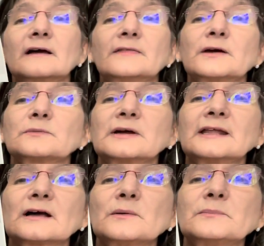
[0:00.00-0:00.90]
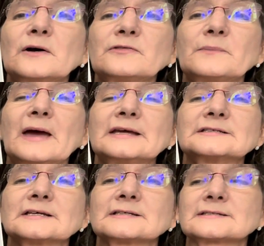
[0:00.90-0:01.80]
they're reading on both
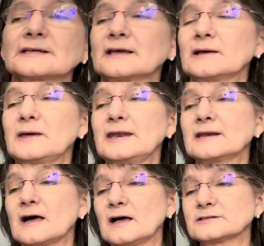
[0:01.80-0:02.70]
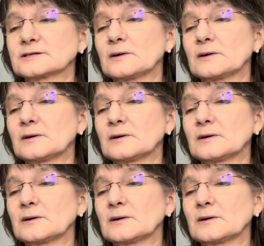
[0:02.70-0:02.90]
pages. And it also